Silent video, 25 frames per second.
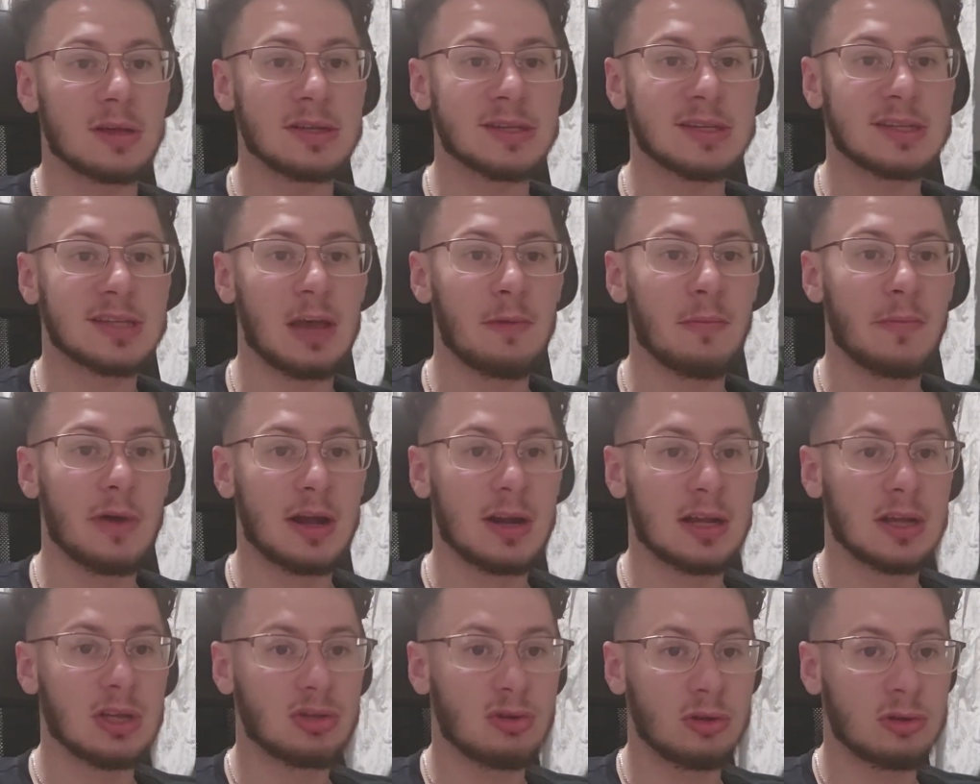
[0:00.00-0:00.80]
same
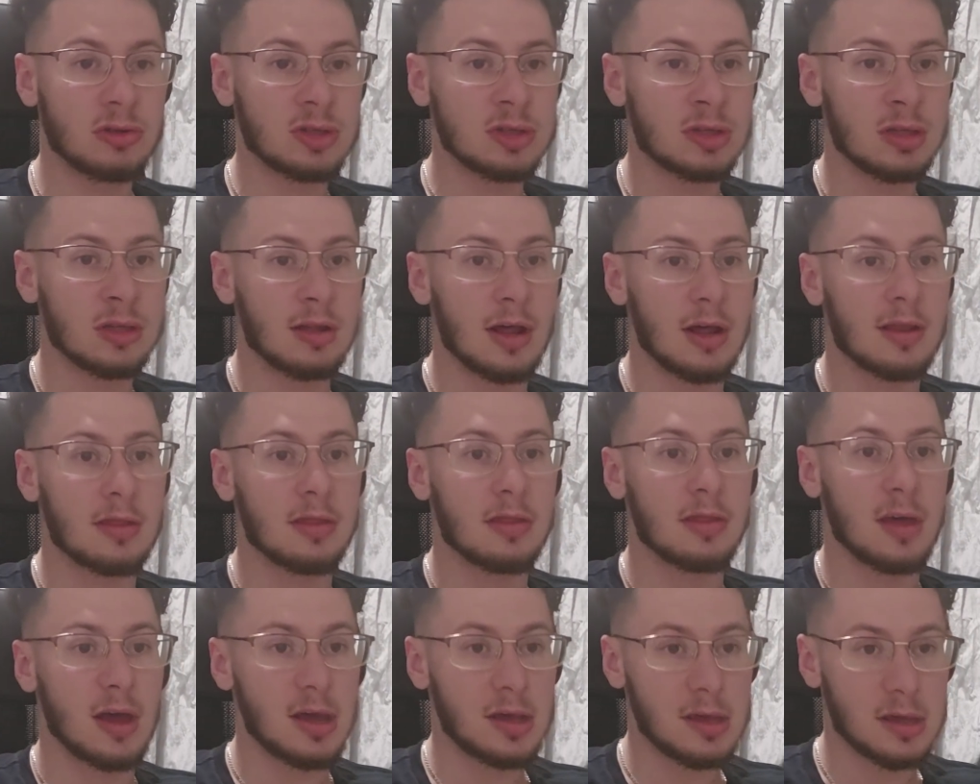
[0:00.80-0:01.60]
reasons
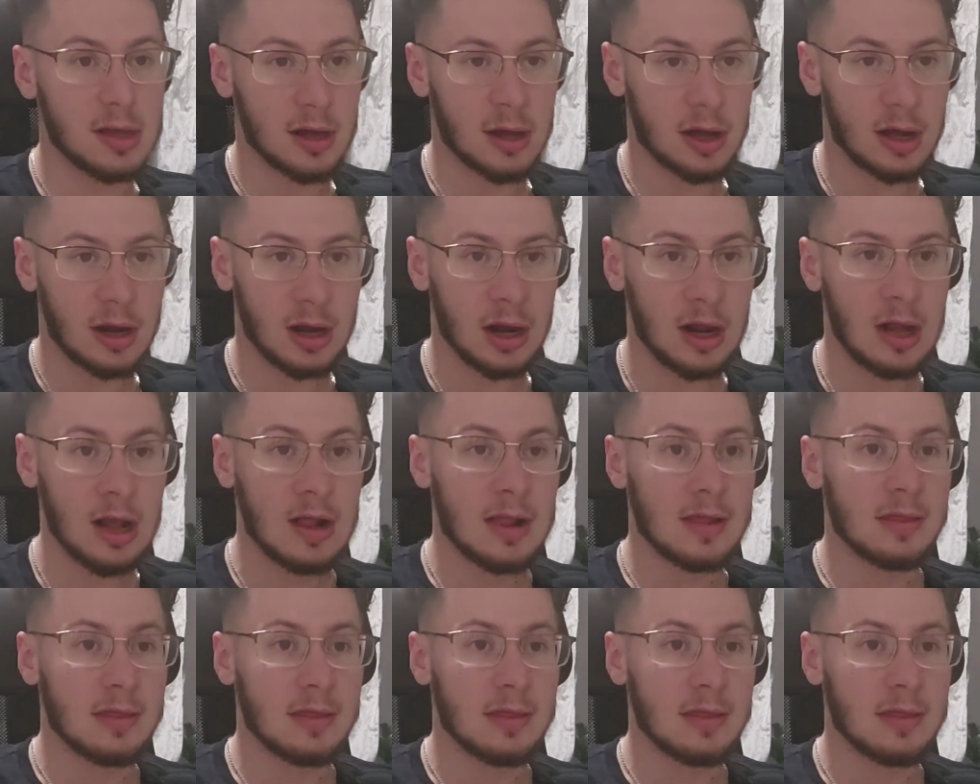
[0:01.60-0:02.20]
that they are.